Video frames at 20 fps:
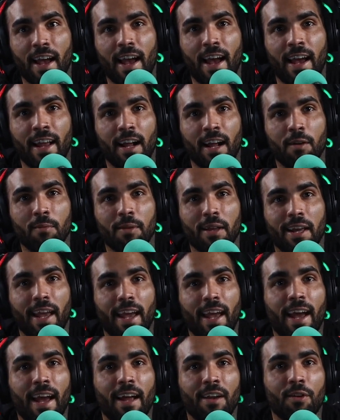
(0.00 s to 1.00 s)
And I'd be like,
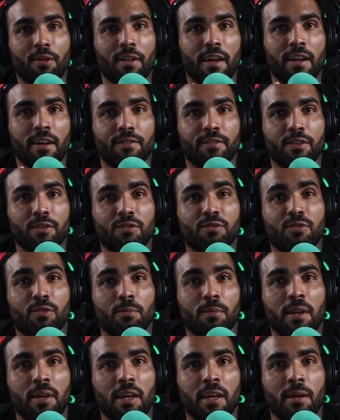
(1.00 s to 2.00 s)
hey, I know the interview's for
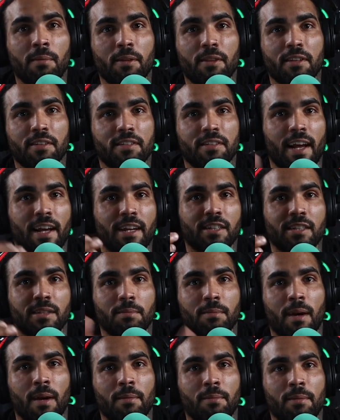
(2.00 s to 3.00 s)
me, but this is actually
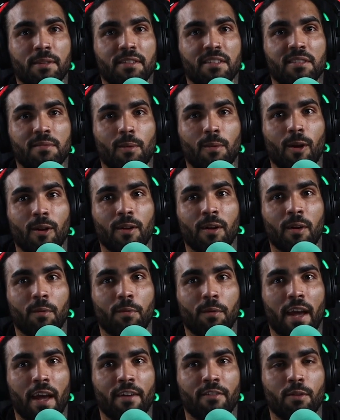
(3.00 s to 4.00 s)
my business partner and
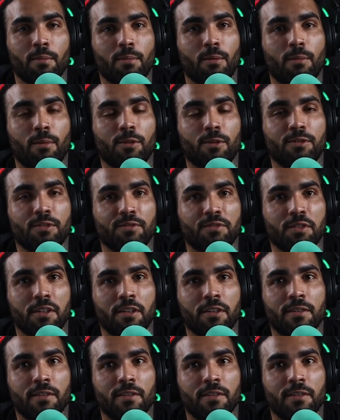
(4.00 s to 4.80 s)
we have a proposal for you.